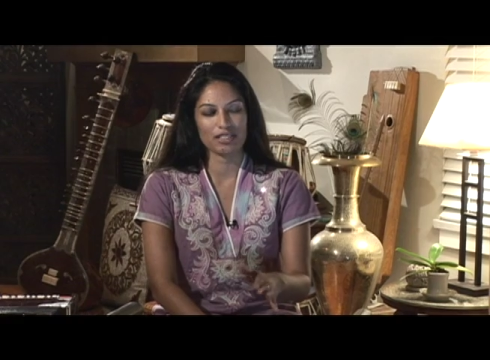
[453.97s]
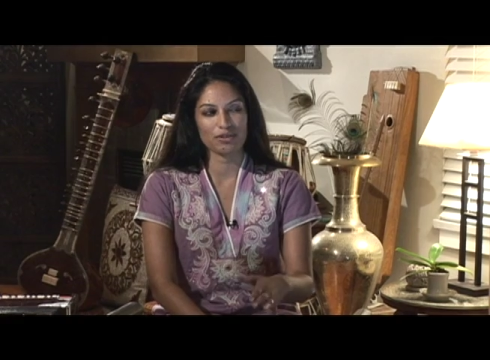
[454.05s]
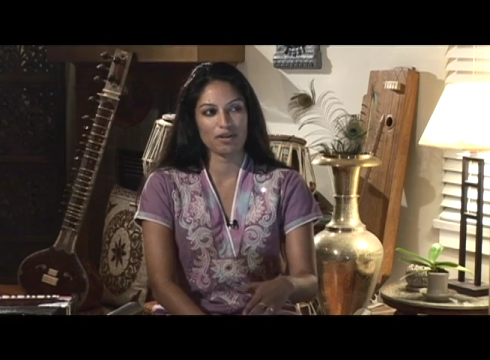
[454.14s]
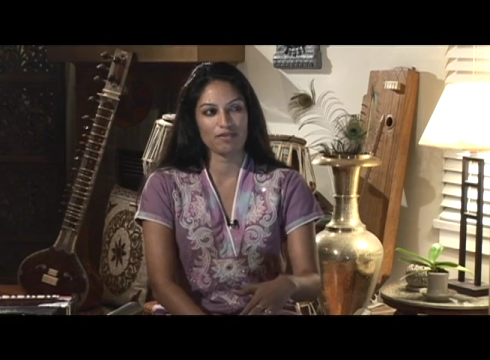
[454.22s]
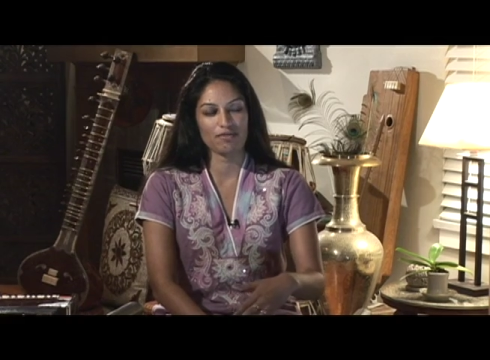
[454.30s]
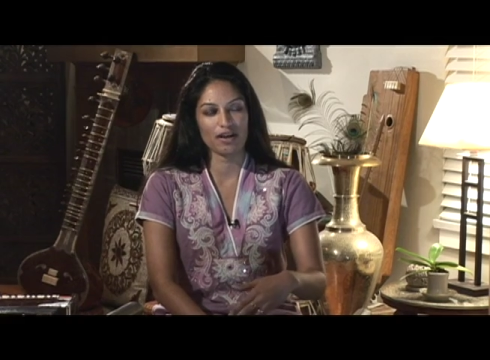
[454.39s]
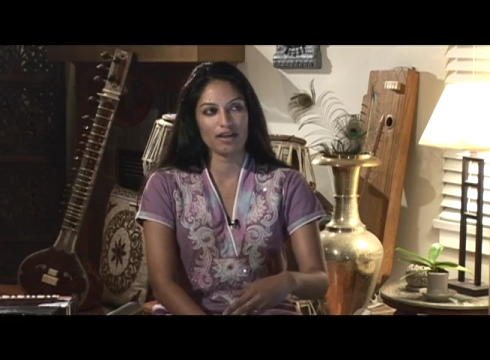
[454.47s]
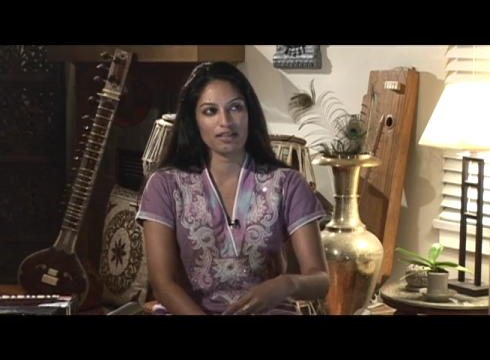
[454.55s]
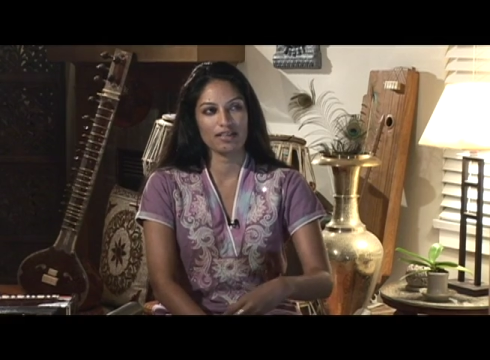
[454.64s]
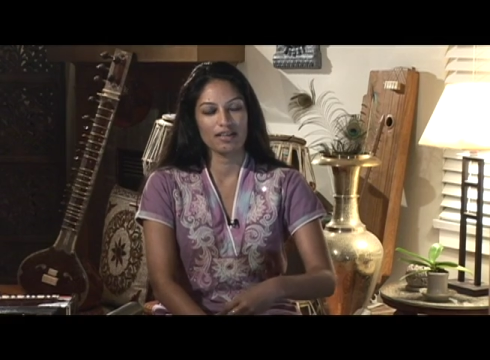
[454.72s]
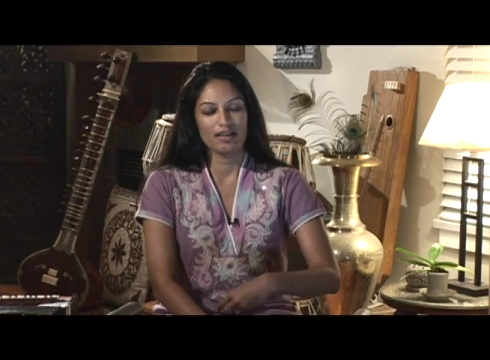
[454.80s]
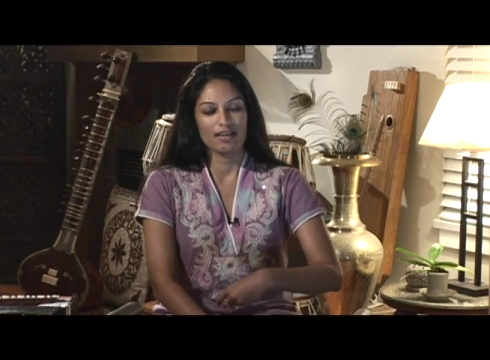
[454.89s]
So I
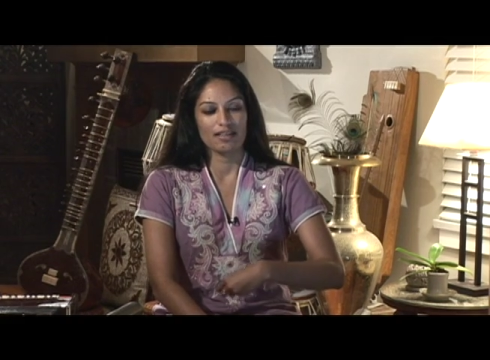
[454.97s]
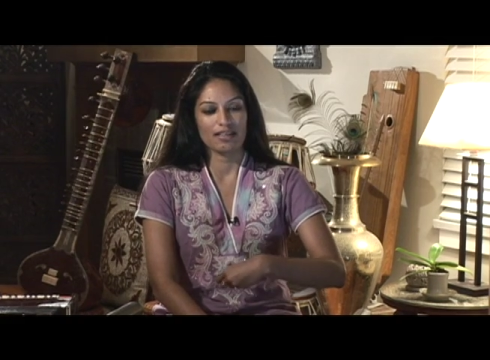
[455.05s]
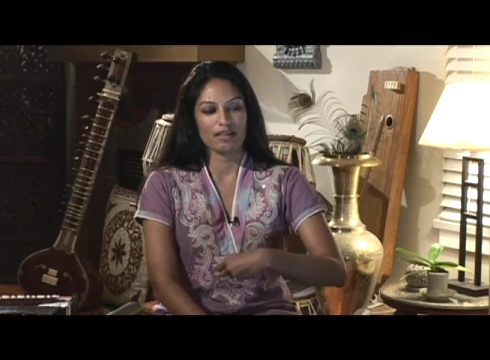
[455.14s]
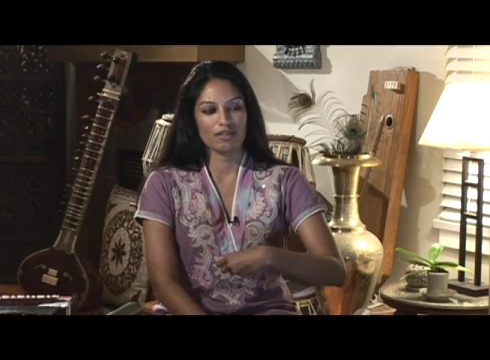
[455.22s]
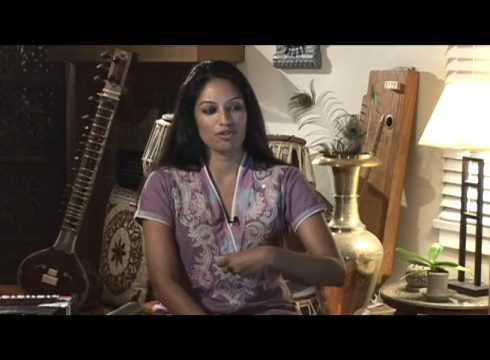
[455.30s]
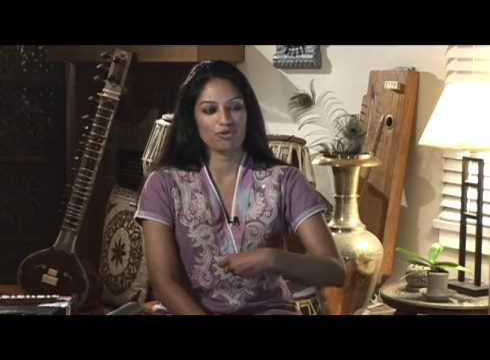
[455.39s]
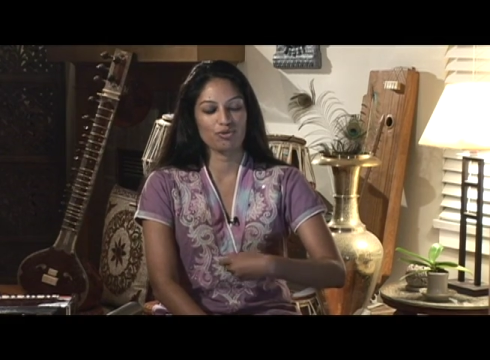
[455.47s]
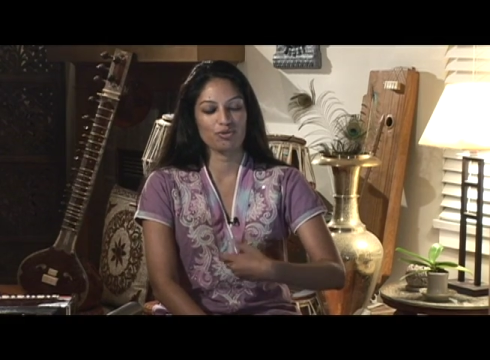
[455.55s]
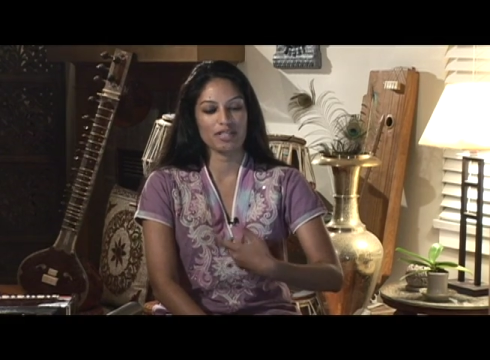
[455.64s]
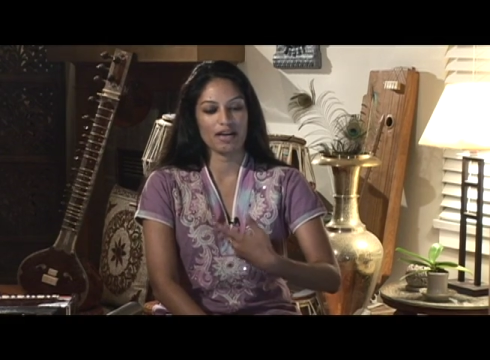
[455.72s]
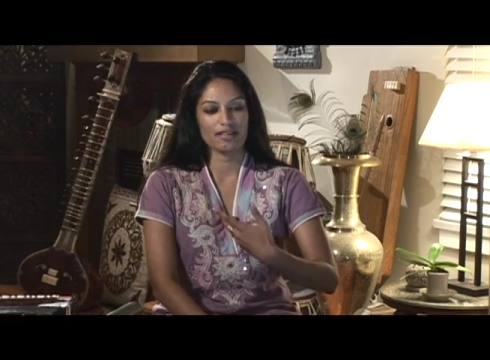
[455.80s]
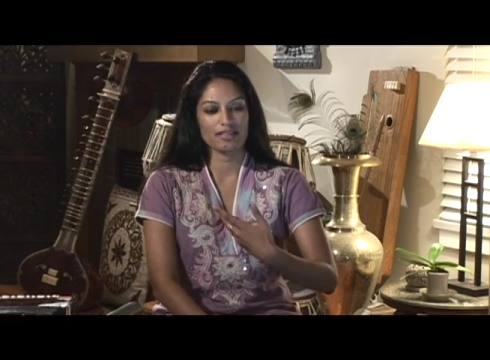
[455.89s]
find that through
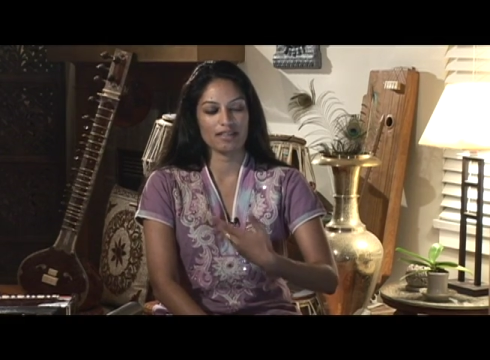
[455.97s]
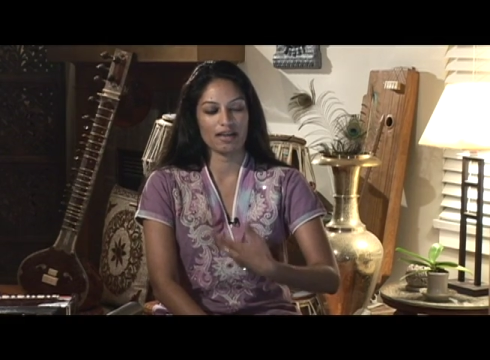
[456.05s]
dance